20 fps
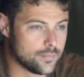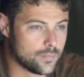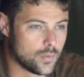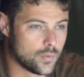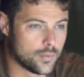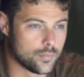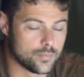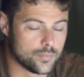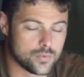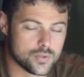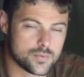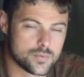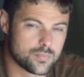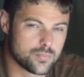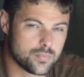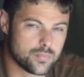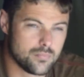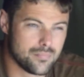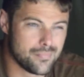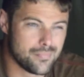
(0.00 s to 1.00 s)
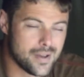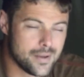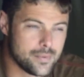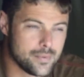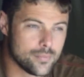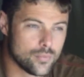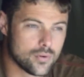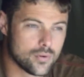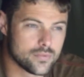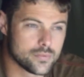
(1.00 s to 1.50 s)
One was
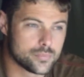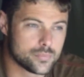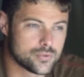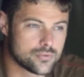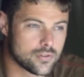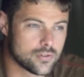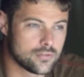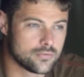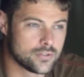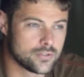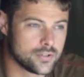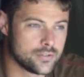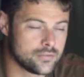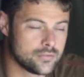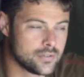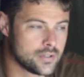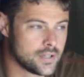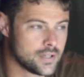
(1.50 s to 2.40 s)
maybe more of a control route,